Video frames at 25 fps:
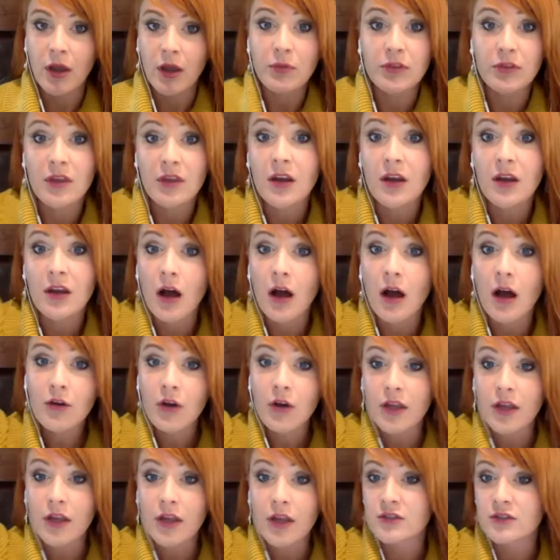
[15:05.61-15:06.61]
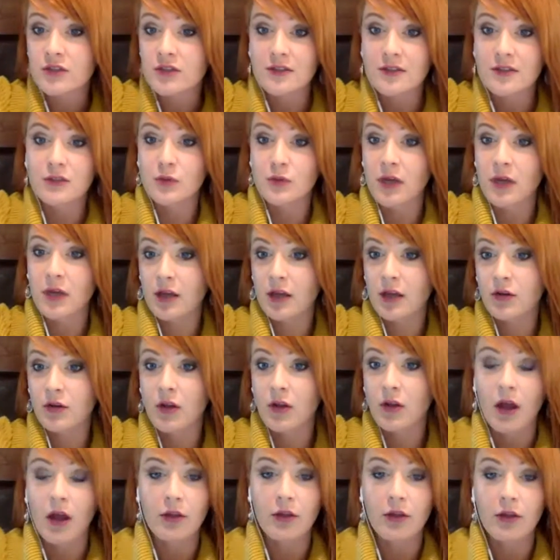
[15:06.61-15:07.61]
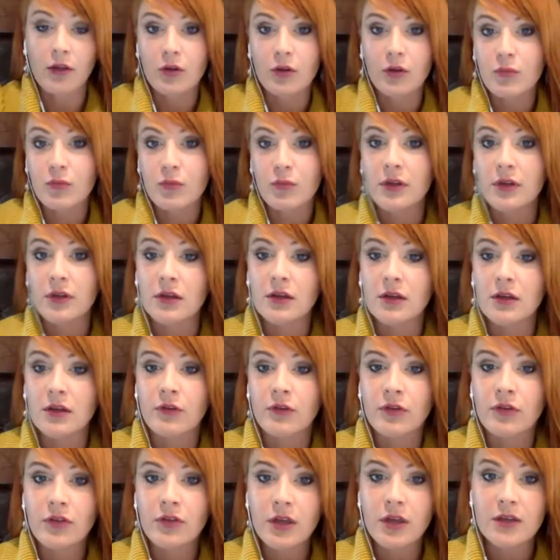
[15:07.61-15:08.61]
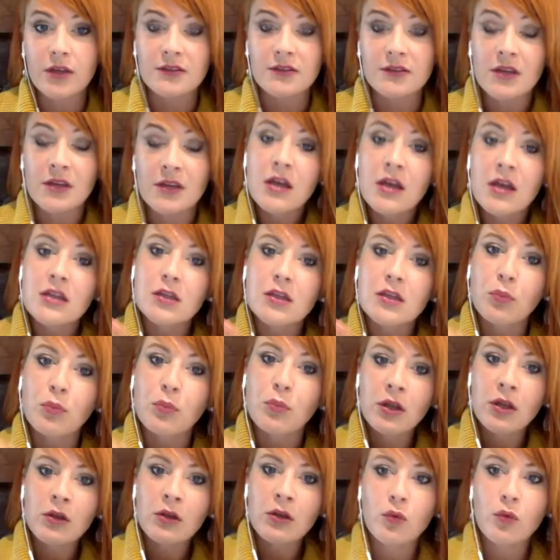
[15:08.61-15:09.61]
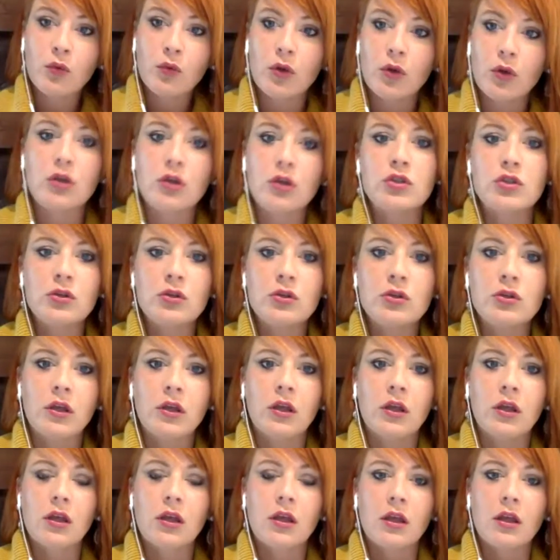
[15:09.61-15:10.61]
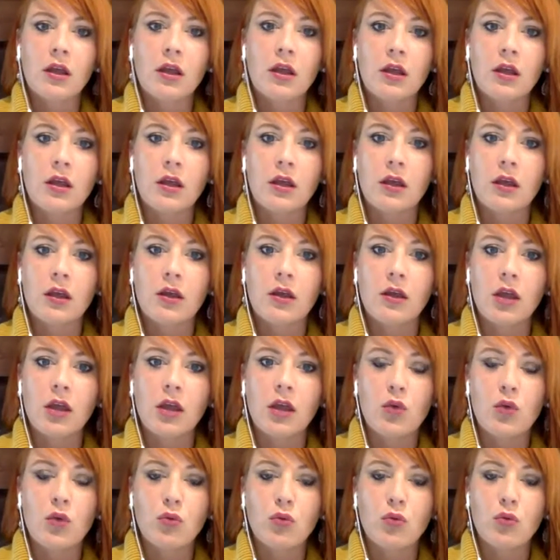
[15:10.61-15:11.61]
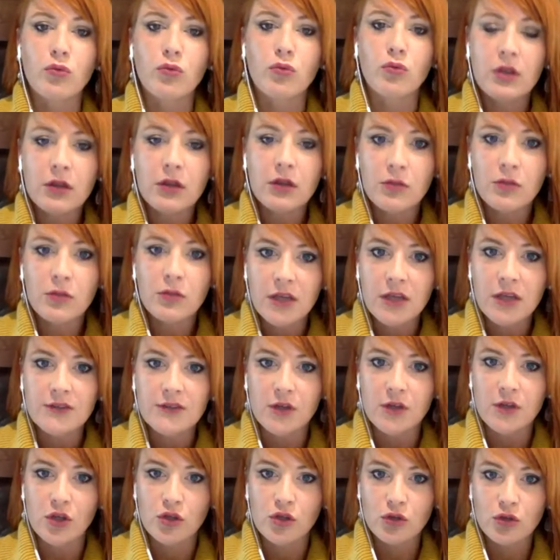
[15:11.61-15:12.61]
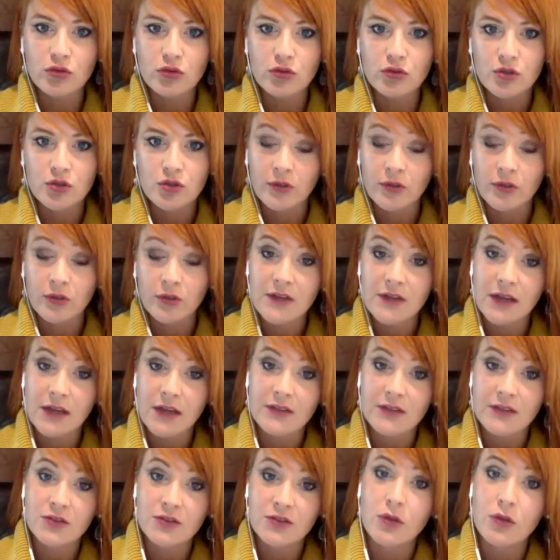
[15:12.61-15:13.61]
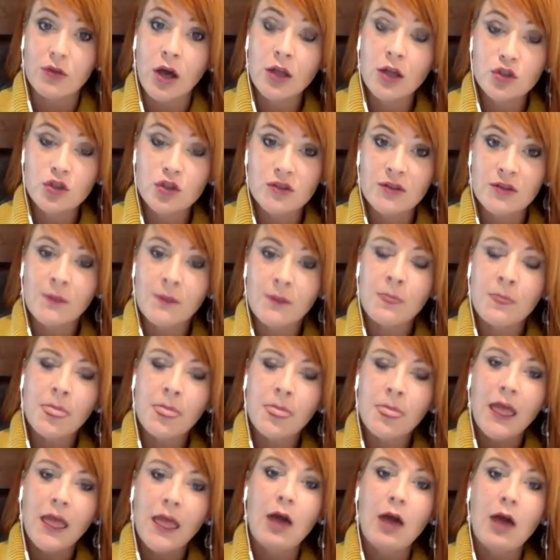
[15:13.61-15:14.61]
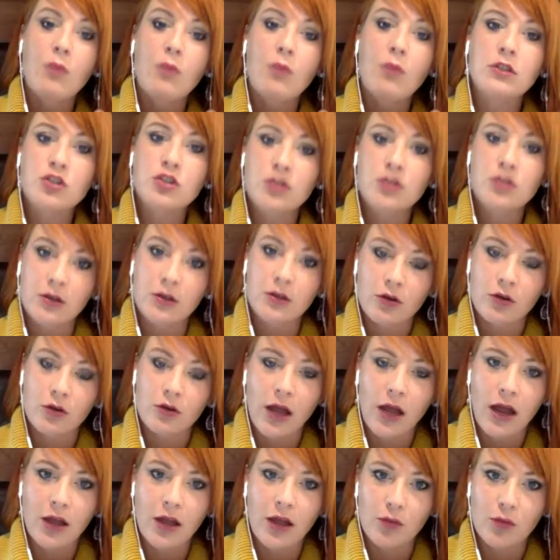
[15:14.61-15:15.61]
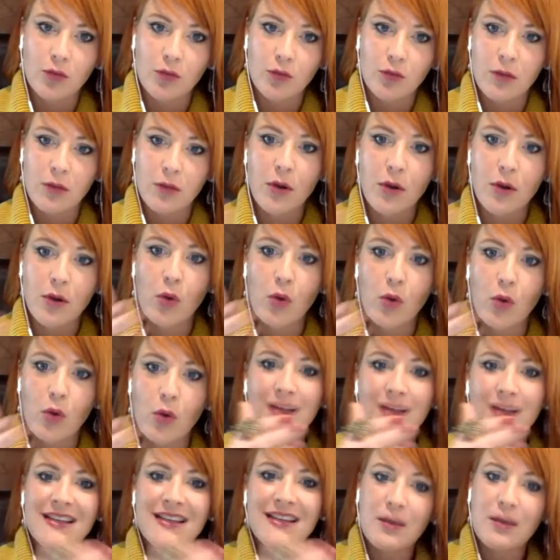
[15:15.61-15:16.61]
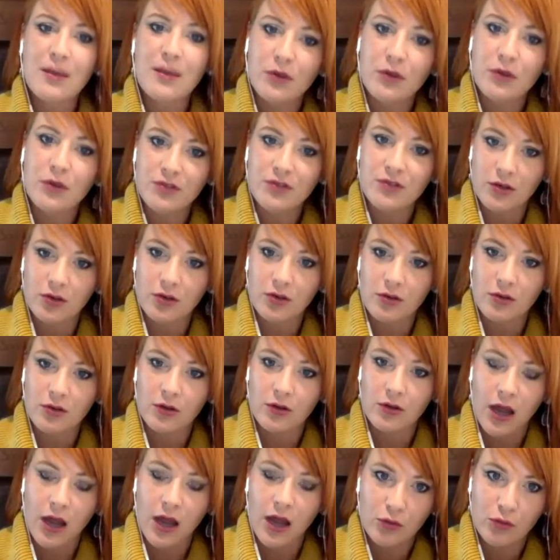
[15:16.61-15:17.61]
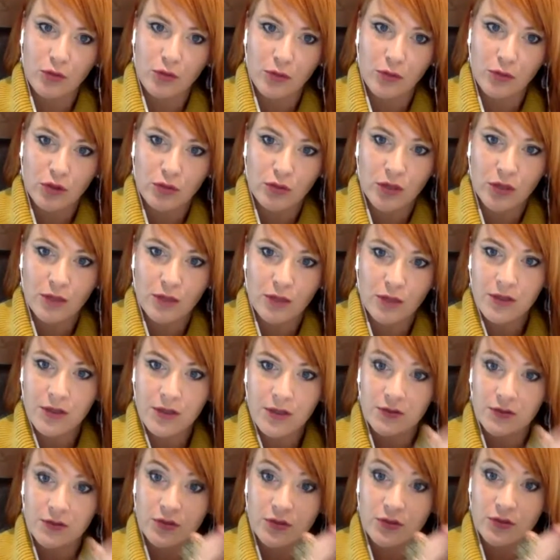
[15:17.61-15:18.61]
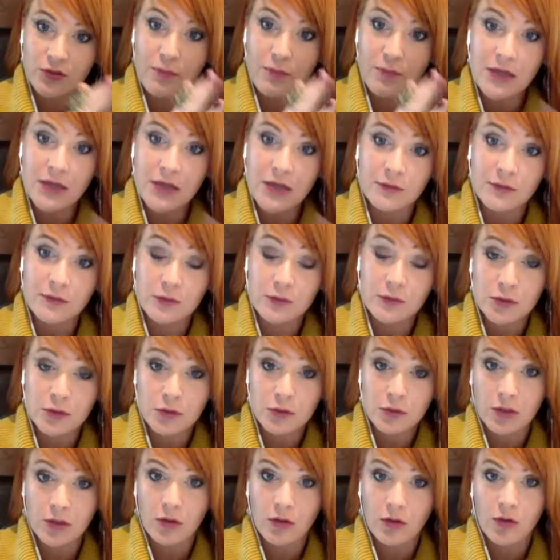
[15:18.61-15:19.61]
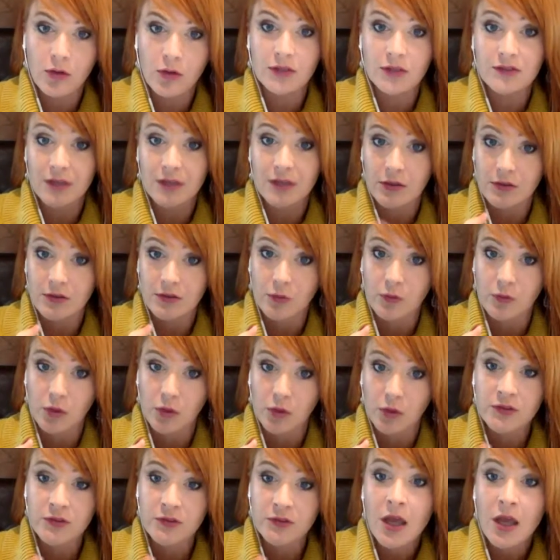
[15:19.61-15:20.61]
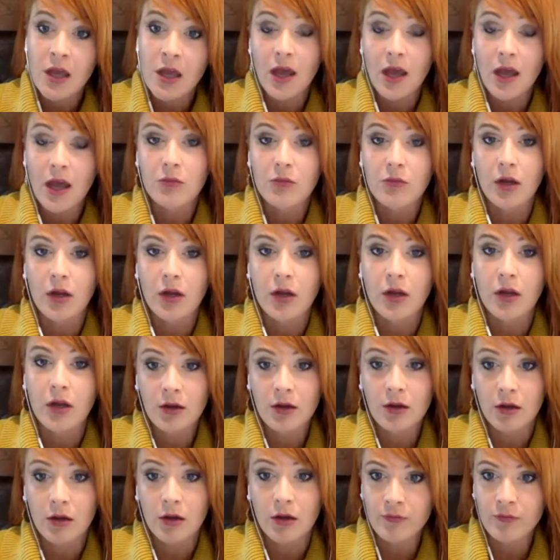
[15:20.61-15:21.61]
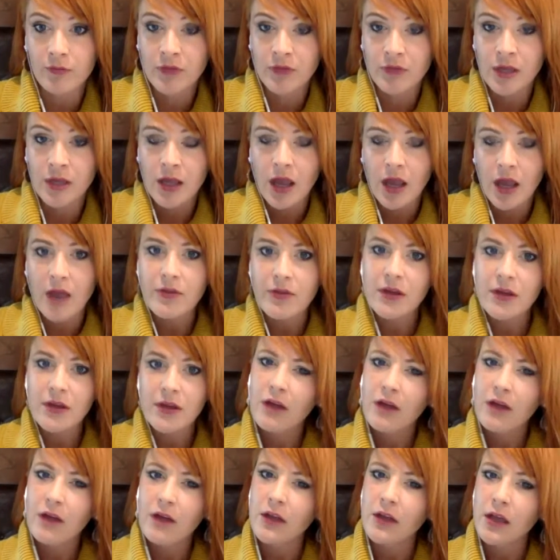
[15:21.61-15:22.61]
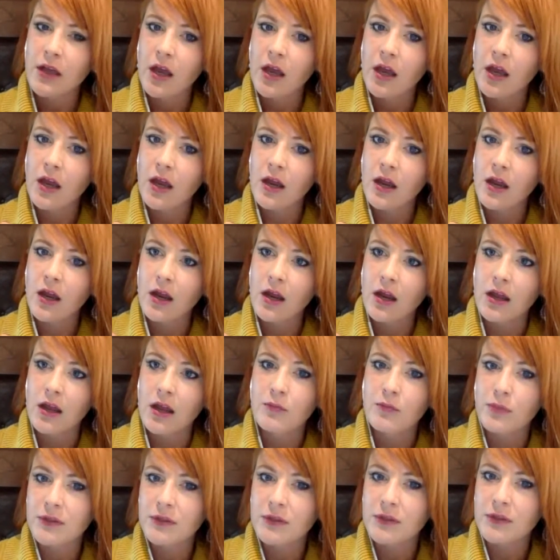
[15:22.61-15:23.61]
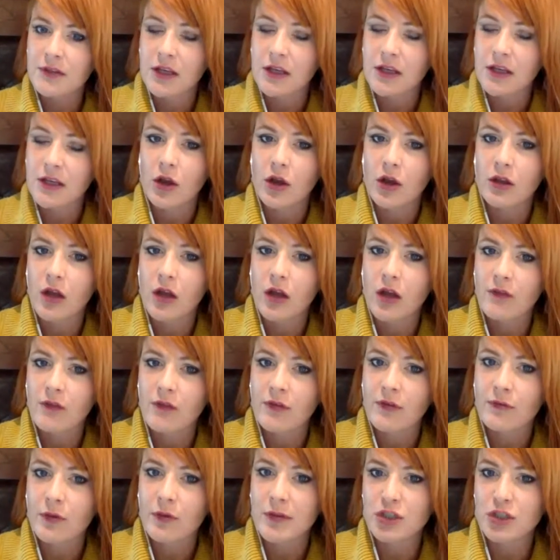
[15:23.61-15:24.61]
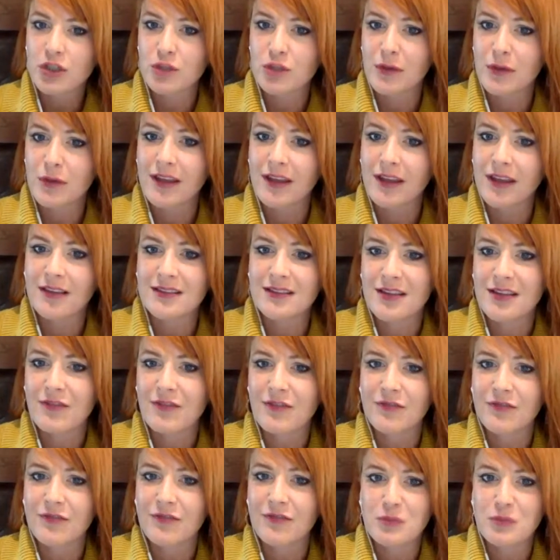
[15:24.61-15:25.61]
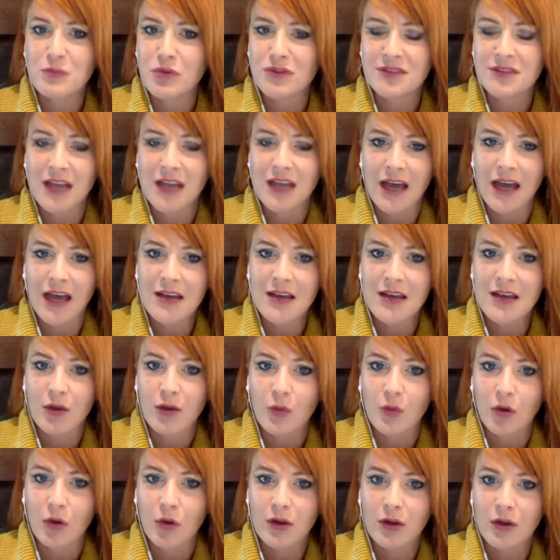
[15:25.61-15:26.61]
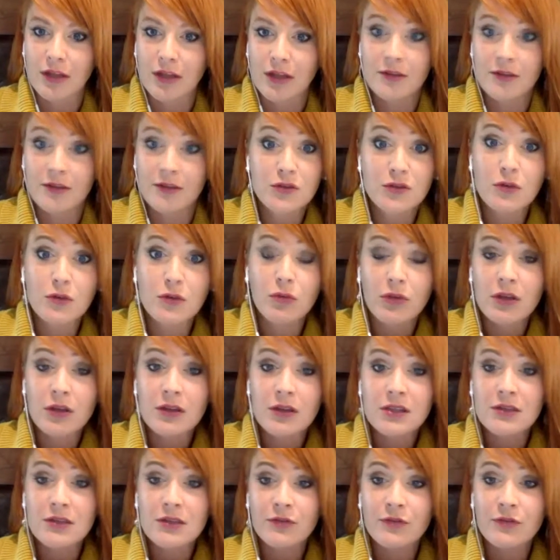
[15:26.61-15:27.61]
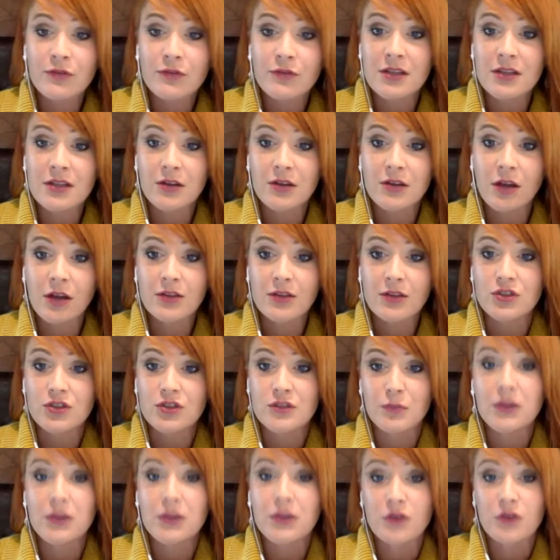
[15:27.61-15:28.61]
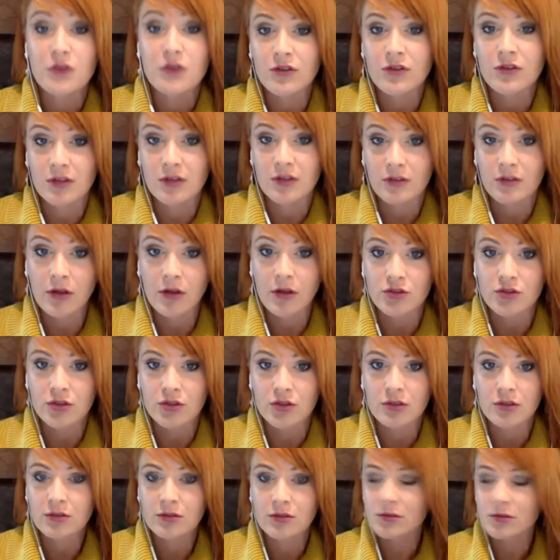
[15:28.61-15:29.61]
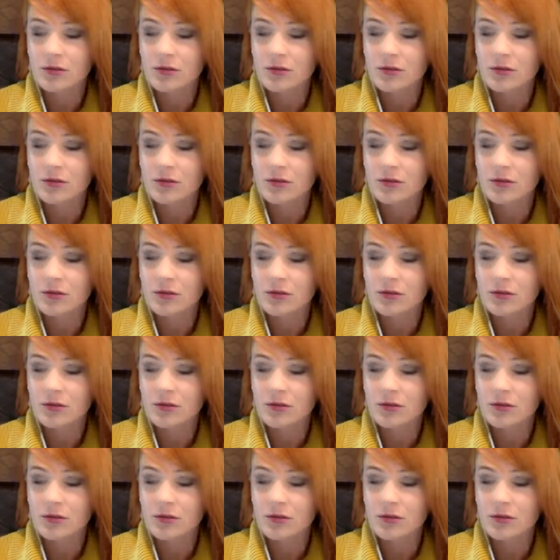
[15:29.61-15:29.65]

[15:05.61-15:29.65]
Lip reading: But then other agencies would handle other completely different things. Depending on what you're doing, it really makes a huge difference as to not just how much technical acumen, but what type of technical acumen you need, because there's a big difference between knowing Salesforce and Marketo and then having like a lot of information about, like, let's say Facebook's ad network. Like, these are really different technologies, but it's all technology.